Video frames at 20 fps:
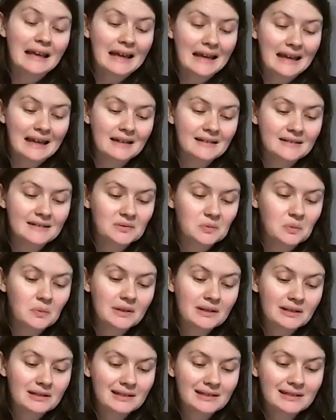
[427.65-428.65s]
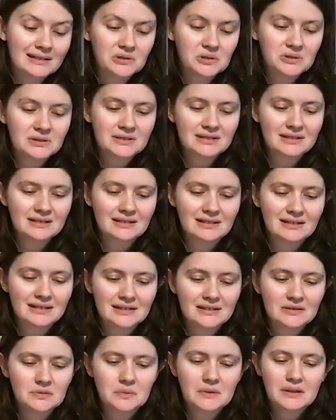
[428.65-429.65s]
And one of the interesting
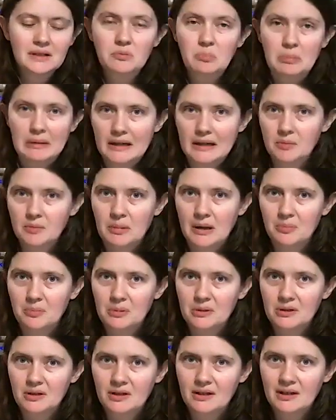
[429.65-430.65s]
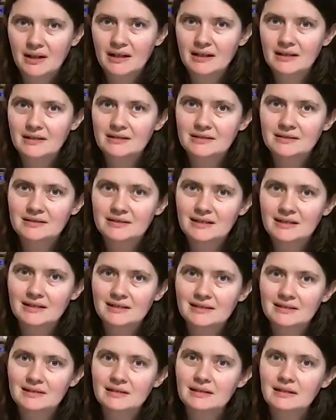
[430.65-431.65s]
things with black pepper is
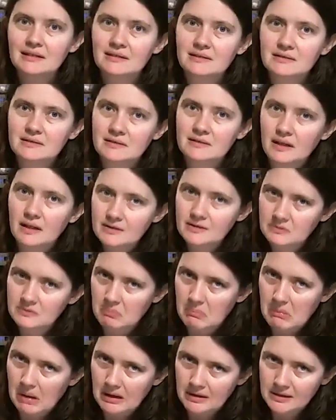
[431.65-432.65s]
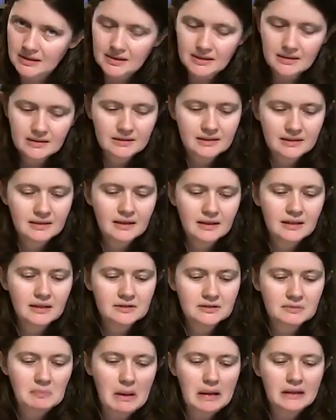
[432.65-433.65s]
in a
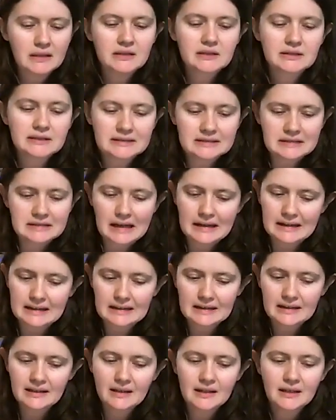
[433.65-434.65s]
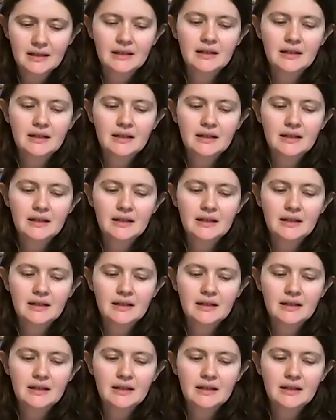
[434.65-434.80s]
smaller study,